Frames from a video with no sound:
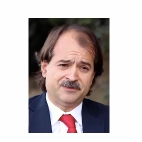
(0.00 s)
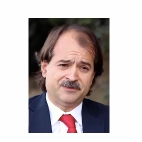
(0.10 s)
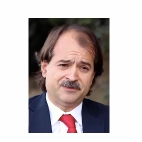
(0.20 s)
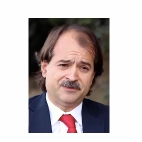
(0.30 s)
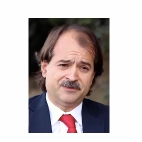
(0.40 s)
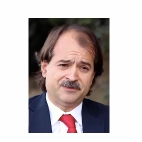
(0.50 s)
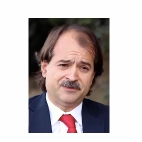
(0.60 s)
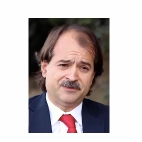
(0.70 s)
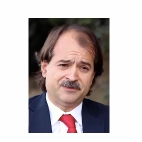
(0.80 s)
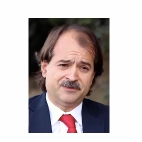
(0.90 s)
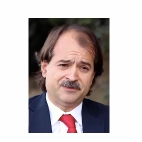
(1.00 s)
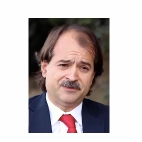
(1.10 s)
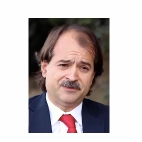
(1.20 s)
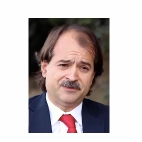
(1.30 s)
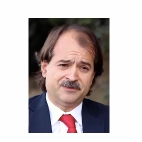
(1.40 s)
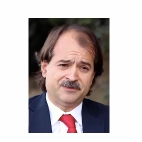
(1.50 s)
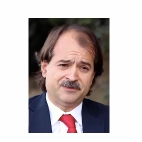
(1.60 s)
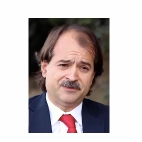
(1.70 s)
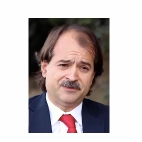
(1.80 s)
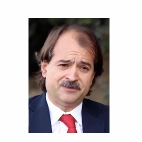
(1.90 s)

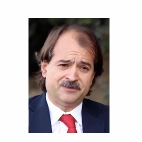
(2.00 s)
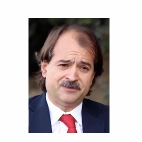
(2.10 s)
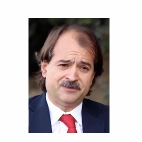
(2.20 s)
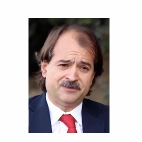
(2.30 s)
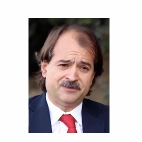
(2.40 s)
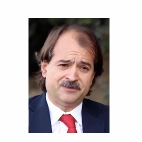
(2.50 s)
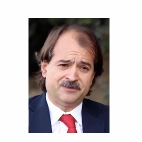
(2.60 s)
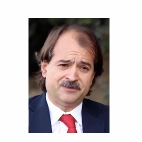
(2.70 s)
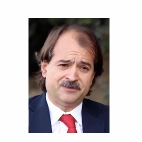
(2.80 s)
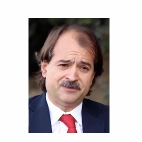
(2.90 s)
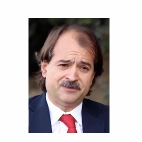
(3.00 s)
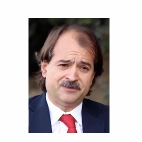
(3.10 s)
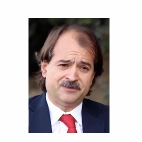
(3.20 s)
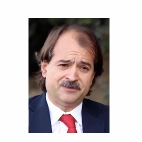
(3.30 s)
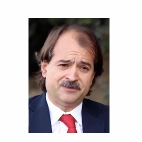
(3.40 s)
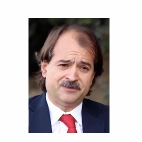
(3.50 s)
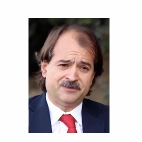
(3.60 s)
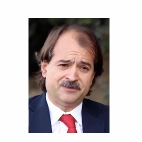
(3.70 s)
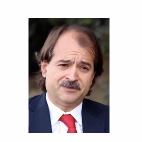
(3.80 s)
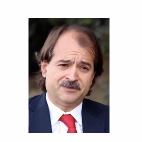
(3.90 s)

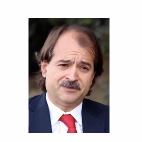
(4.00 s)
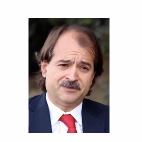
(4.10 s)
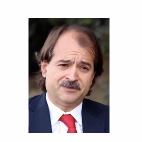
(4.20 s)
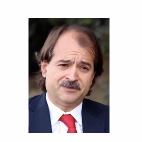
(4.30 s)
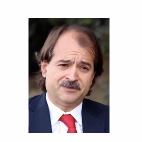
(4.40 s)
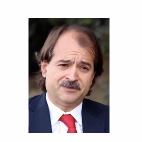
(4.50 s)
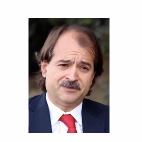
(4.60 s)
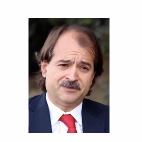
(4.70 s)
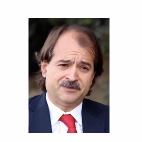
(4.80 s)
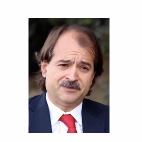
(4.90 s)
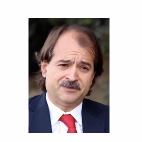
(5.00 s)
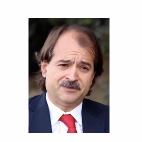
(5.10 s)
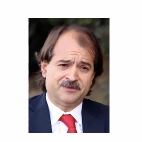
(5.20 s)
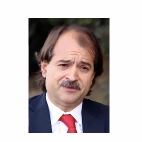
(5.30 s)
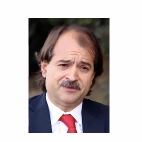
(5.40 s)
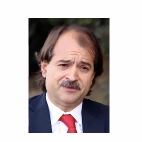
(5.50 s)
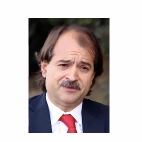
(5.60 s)
This is a still picture; no speech is visible.